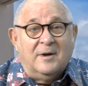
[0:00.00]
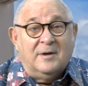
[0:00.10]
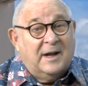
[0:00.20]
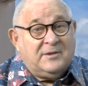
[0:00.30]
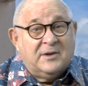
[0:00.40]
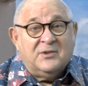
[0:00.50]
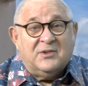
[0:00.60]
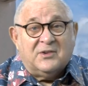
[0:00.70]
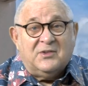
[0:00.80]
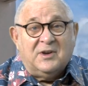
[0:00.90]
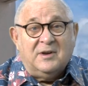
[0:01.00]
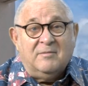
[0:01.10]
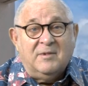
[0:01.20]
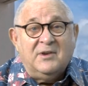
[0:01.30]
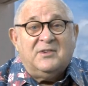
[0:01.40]
That didn't succeed.
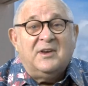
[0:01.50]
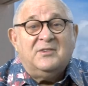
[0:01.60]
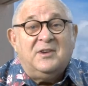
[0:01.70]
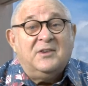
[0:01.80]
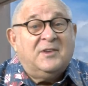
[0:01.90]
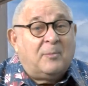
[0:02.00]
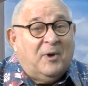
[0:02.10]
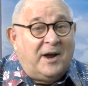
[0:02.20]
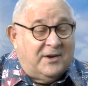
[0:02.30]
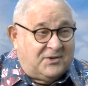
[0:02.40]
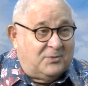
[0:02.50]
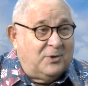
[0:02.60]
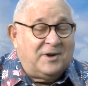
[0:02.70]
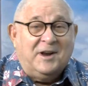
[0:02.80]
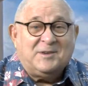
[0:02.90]
He says he's not biased. We're
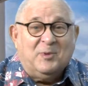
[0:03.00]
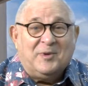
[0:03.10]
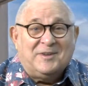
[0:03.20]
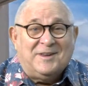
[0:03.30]
going to ask him about